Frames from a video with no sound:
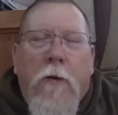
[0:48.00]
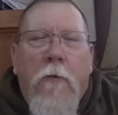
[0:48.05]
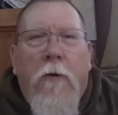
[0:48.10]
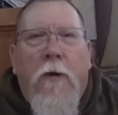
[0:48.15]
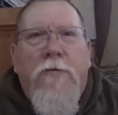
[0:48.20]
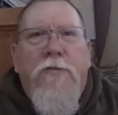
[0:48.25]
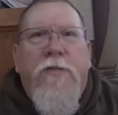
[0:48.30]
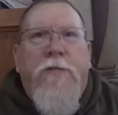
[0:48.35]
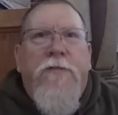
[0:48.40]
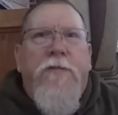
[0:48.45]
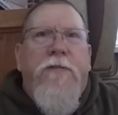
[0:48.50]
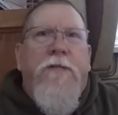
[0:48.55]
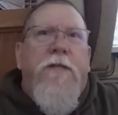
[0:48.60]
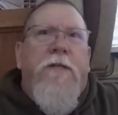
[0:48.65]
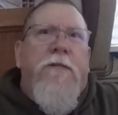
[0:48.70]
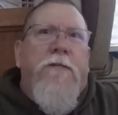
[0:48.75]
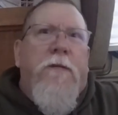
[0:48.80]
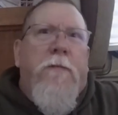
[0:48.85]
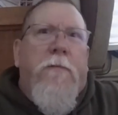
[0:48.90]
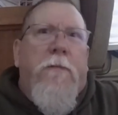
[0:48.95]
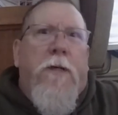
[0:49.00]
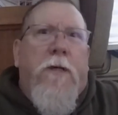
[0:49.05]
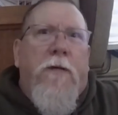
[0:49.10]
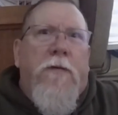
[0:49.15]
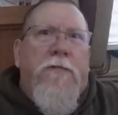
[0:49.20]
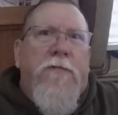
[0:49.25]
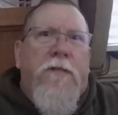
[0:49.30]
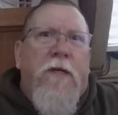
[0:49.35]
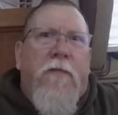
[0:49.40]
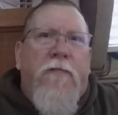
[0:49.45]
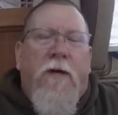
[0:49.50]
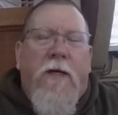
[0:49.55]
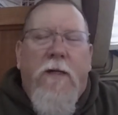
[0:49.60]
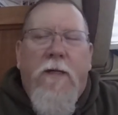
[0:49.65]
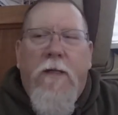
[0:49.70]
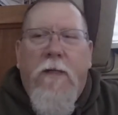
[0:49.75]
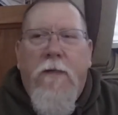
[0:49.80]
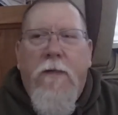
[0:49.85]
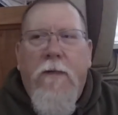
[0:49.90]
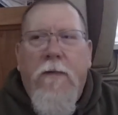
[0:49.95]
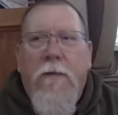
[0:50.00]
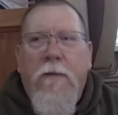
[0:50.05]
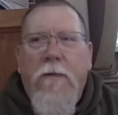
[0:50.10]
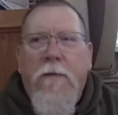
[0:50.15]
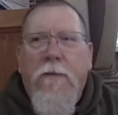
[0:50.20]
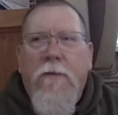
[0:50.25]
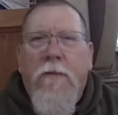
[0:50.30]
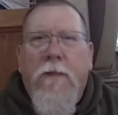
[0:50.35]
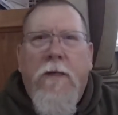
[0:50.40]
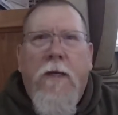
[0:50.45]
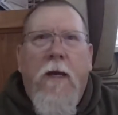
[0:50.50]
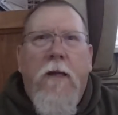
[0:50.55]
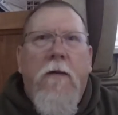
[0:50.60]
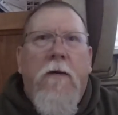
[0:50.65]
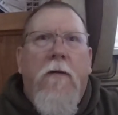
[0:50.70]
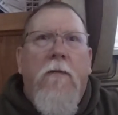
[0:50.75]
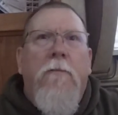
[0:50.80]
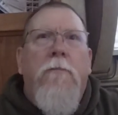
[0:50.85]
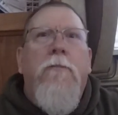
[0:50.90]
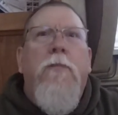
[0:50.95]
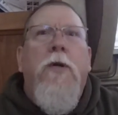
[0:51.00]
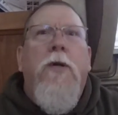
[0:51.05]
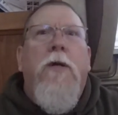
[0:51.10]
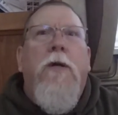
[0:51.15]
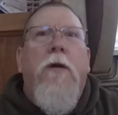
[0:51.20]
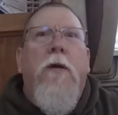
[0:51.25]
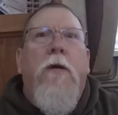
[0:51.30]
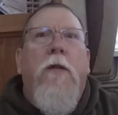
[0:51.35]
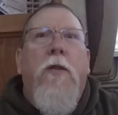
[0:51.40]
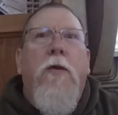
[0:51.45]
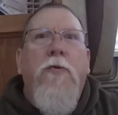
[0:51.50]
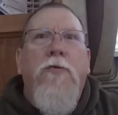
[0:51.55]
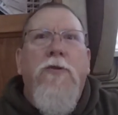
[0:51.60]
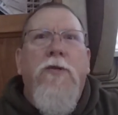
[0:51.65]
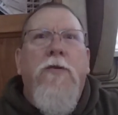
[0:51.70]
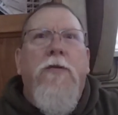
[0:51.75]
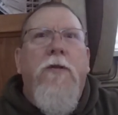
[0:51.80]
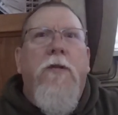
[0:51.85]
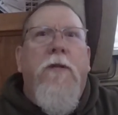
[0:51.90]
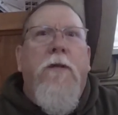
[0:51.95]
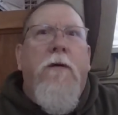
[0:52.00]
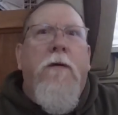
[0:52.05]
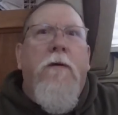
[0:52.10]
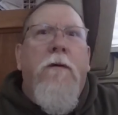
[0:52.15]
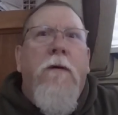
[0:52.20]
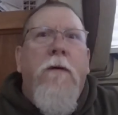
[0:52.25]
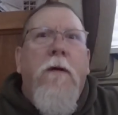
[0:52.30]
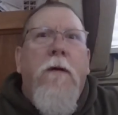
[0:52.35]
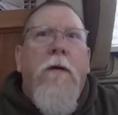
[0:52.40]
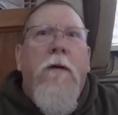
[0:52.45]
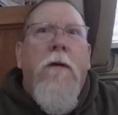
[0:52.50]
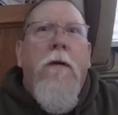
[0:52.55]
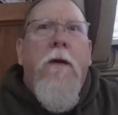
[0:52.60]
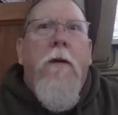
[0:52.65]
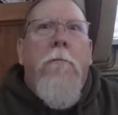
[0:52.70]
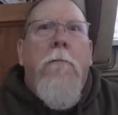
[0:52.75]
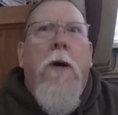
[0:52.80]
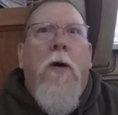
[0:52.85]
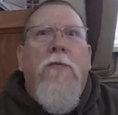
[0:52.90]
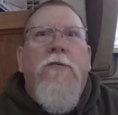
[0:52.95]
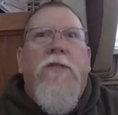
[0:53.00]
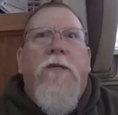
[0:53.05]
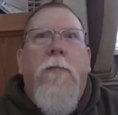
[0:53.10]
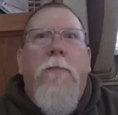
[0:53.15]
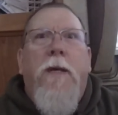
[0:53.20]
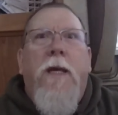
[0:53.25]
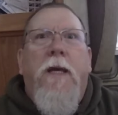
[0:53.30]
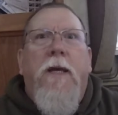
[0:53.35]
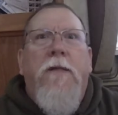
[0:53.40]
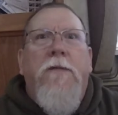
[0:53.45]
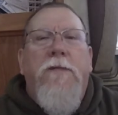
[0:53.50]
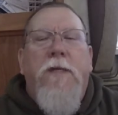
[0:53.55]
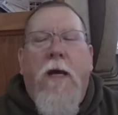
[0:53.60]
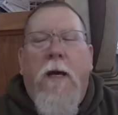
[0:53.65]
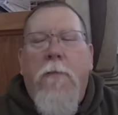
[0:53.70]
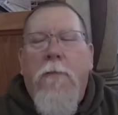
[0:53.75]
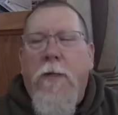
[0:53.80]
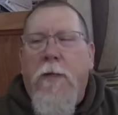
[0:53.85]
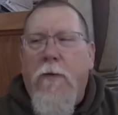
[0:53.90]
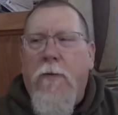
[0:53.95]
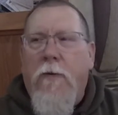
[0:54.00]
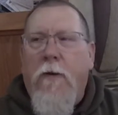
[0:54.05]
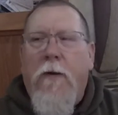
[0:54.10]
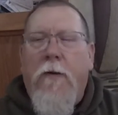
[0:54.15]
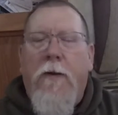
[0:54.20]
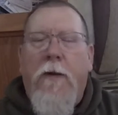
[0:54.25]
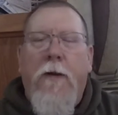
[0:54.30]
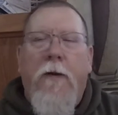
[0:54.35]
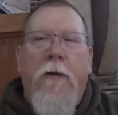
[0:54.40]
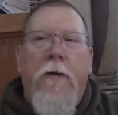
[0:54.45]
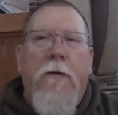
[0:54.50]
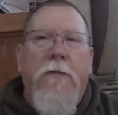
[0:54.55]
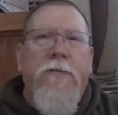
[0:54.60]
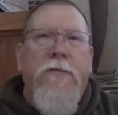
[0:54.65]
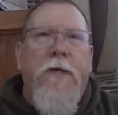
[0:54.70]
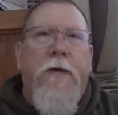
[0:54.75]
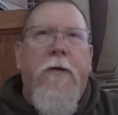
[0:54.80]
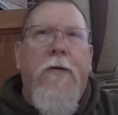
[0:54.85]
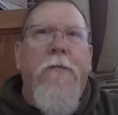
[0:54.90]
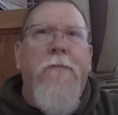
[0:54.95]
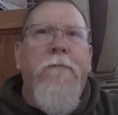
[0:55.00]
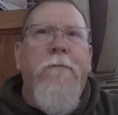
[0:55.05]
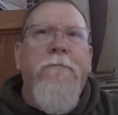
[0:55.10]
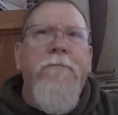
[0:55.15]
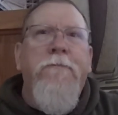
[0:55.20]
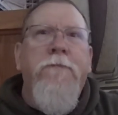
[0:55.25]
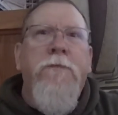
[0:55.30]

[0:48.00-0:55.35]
you ready to see some uh, stuff I did to kind of put a conclusion to the mousecapades happening around here. So,